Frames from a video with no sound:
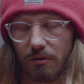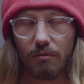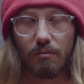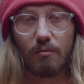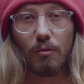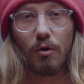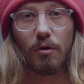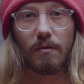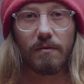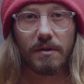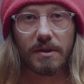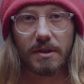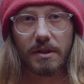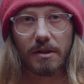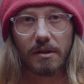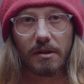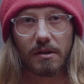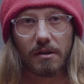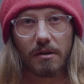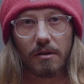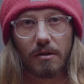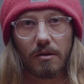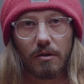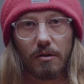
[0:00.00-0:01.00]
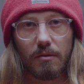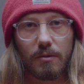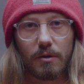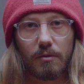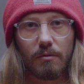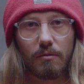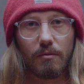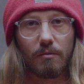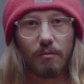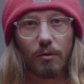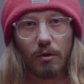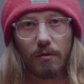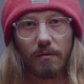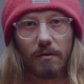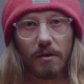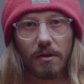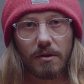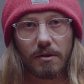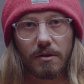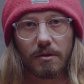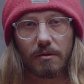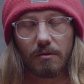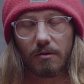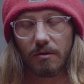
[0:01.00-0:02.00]
to remove the silicone goop to remove
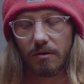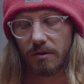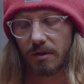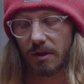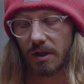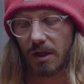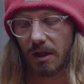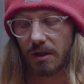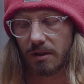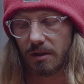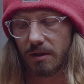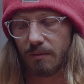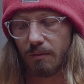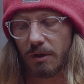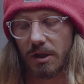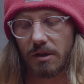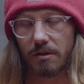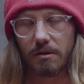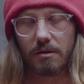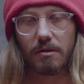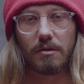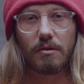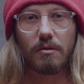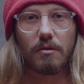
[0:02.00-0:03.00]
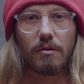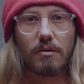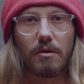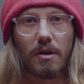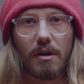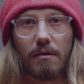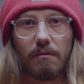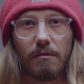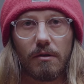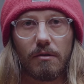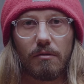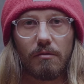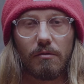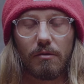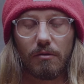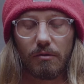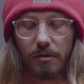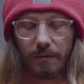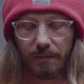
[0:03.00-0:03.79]
those screws. You can just punch the screwdriver through